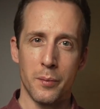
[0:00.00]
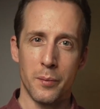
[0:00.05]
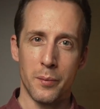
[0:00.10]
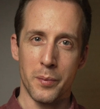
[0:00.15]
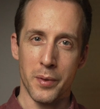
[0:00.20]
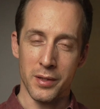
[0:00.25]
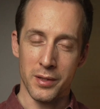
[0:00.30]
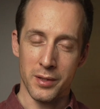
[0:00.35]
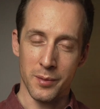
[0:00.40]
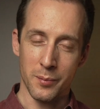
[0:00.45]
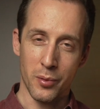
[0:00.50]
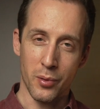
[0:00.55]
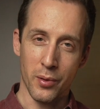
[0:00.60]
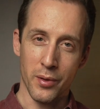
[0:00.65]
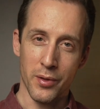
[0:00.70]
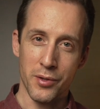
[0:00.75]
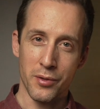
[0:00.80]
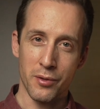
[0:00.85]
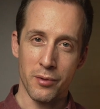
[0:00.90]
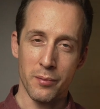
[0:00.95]
But it's
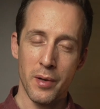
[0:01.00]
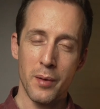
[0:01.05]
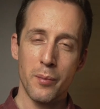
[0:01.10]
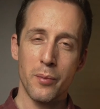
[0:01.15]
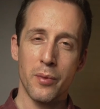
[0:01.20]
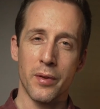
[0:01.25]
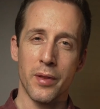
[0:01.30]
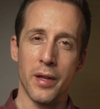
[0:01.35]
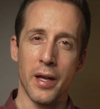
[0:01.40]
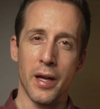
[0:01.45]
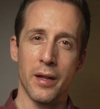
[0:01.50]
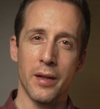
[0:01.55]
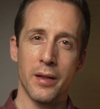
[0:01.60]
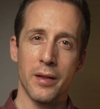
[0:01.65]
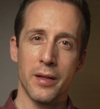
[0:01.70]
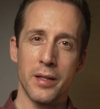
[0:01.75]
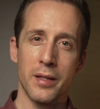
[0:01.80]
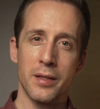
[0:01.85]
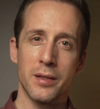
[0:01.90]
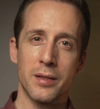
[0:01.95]
important to remember that
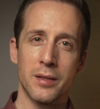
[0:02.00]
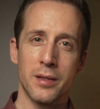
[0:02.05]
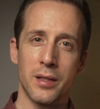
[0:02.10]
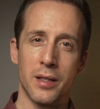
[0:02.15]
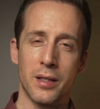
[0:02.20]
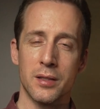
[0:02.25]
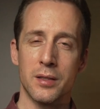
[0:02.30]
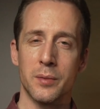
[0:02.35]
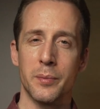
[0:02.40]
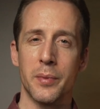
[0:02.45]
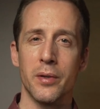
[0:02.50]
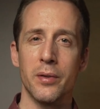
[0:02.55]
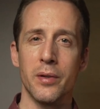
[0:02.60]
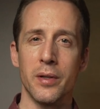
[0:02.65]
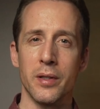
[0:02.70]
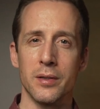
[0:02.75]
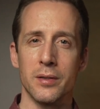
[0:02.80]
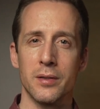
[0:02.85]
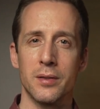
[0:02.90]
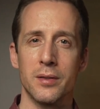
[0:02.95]
this
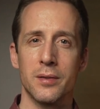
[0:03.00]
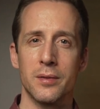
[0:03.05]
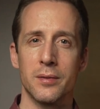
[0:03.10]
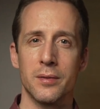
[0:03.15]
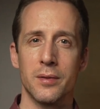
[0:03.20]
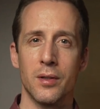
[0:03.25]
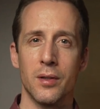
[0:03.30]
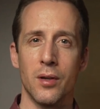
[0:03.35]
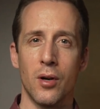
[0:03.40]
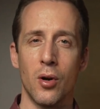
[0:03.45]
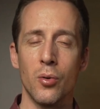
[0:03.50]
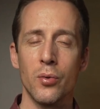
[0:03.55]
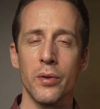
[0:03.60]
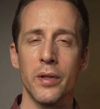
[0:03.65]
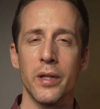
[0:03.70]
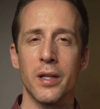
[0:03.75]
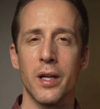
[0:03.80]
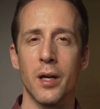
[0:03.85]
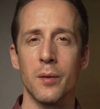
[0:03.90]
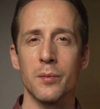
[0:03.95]
experience
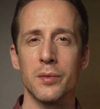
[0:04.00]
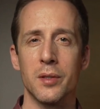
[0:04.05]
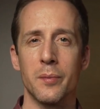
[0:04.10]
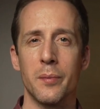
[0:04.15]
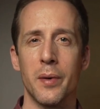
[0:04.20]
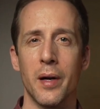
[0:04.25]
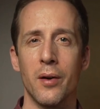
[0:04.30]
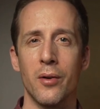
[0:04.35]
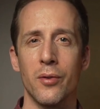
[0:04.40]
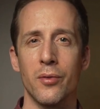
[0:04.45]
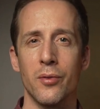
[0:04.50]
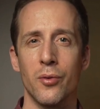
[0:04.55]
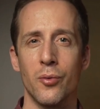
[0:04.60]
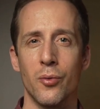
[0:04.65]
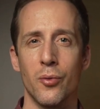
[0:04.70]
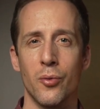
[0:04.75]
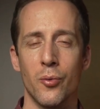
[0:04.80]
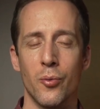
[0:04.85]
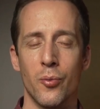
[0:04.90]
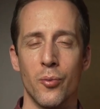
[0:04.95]
only comes about
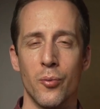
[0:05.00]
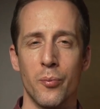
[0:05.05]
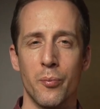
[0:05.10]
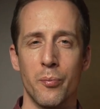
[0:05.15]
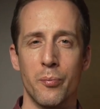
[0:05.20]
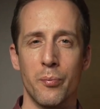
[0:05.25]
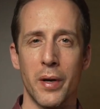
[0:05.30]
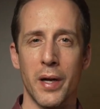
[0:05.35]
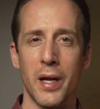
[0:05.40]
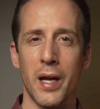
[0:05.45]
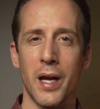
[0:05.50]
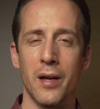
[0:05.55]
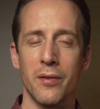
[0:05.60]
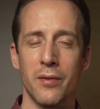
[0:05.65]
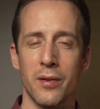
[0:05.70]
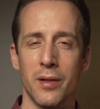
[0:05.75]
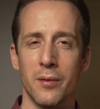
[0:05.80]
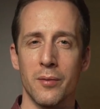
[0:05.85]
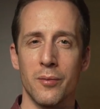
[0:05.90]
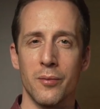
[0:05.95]
by
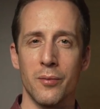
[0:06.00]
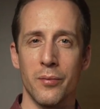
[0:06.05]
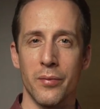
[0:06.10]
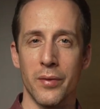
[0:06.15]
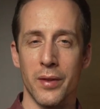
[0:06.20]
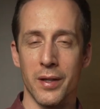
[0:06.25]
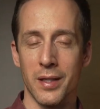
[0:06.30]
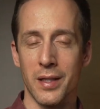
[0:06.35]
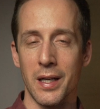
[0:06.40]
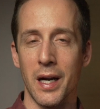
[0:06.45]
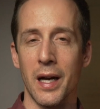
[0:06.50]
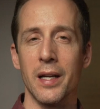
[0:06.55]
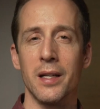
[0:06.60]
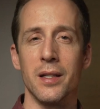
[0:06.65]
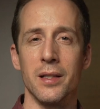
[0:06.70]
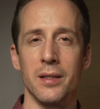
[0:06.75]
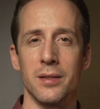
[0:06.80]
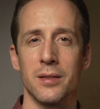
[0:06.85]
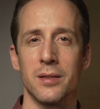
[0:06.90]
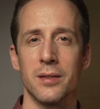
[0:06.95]
having the
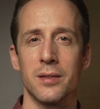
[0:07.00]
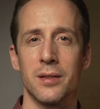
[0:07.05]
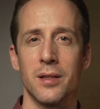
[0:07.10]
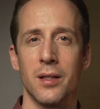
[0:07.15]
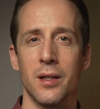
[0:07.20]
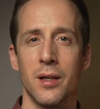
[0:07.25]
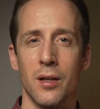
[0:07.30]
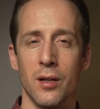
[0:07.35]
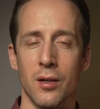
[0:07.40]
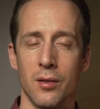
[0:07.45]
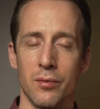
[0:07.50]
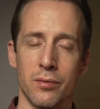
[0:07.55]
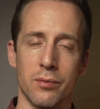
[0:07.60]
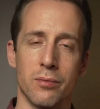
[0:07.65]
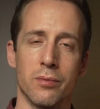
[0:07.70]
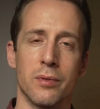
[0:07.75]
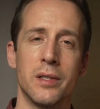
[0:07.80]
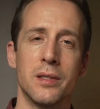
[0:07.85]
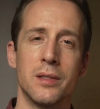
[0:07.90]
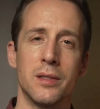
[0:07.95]
guidance of
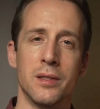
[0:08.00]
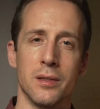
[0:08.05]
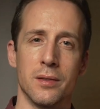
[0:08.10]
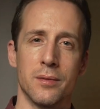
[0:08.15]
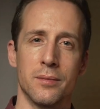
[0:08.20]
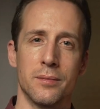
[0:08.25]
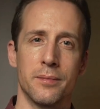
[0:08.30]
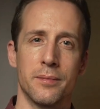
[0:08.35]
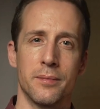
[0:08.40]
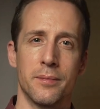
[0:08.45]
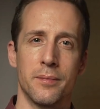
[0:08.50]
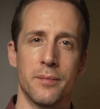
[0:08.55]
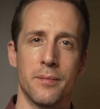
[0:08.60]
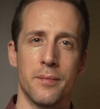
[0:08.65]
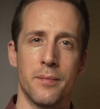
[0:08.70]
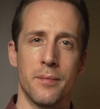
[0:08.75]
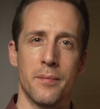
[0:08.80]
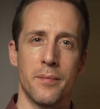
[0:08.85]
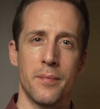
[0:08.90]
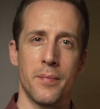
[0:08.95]
reason
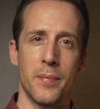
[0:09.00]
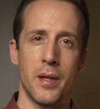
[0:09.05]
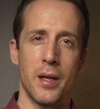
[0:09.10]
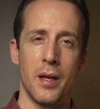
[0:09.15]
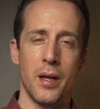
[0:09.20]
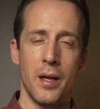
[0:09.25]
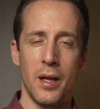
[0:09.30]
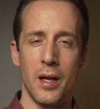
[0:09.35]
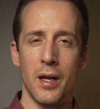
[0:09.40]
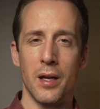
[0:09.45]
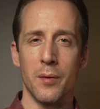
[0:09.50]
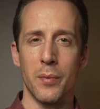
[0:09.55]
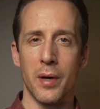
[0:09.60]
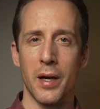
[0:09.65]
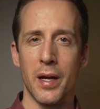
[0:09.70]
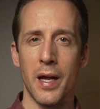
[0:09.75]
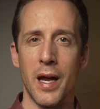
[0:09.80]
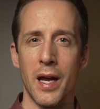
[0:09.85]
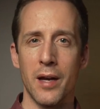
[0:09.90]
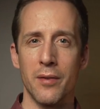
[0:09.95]
and by
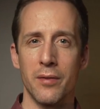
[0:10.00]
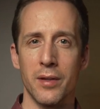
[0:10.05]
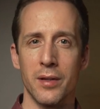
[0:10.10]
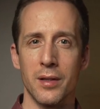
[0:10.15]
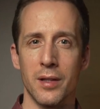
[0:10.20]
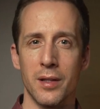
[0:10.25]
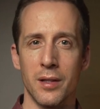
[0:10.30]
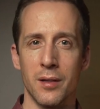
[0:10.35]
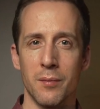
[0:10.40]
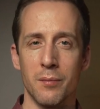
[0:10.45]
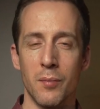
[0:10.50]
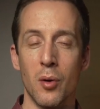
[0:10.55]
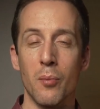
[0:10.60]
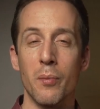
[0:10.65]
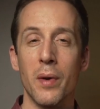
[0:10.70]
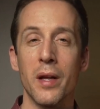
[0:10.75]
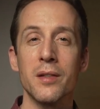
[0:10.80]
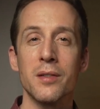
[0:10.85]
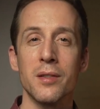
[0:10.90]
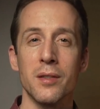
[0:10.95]
having the
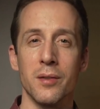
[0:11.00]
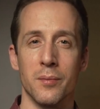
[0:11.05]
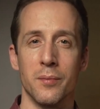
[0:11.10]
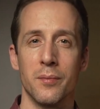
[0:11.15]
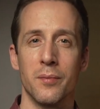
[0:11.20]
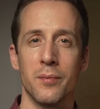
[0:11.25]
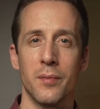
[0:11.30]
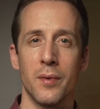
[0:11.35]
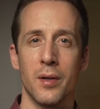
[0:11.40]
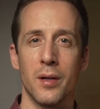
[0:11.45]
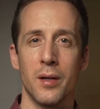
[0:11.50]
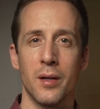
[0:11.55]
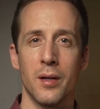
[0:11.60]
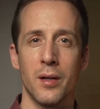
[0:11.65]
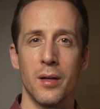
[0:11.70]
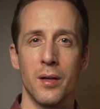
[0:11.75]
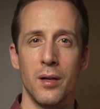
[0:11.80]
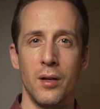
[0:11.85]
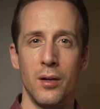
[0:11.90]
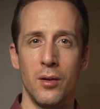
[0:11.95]
momentum
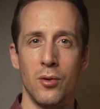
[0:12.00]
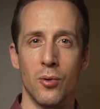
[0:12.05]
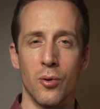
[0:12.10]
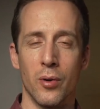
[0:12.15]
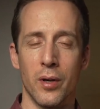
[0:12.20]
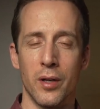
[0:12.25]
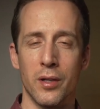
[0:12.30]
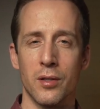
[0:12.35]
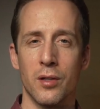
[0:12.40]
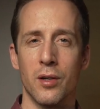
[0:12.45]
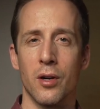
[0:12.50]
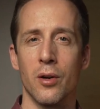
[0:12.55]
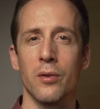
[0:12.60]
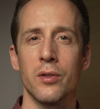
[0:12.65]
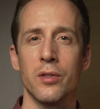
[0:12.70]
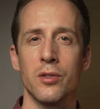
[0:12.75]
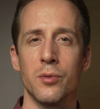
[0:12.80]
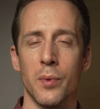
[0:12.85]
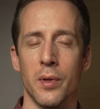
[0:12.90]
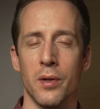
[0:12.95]
or
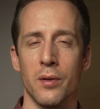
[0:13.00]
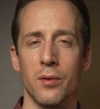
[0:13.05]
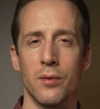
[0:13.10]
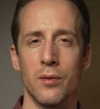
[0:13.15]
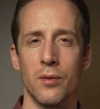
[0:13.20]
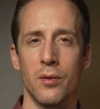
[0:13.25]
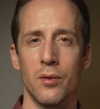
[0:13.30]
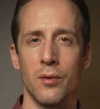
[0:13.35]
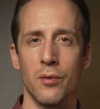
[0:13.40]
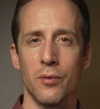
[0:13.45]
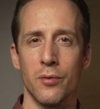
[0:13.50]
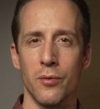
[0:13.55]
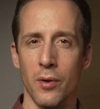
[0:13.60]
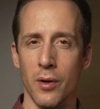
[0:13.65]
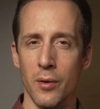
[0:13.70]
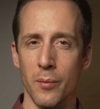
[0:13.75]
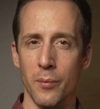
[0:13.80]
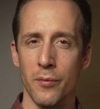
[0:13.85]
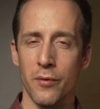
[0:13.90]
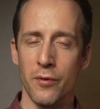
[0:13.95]
encouragement
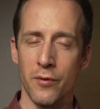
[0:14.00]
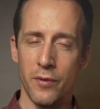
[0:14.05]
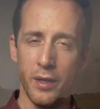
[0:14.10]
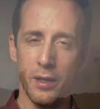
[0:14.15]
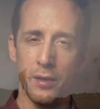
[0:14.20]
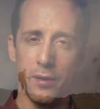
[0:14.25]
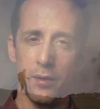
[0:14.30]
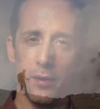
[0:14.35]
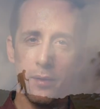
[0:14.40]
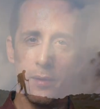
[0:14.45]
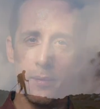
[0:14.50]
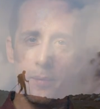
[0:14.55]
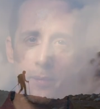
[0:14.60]
from faith.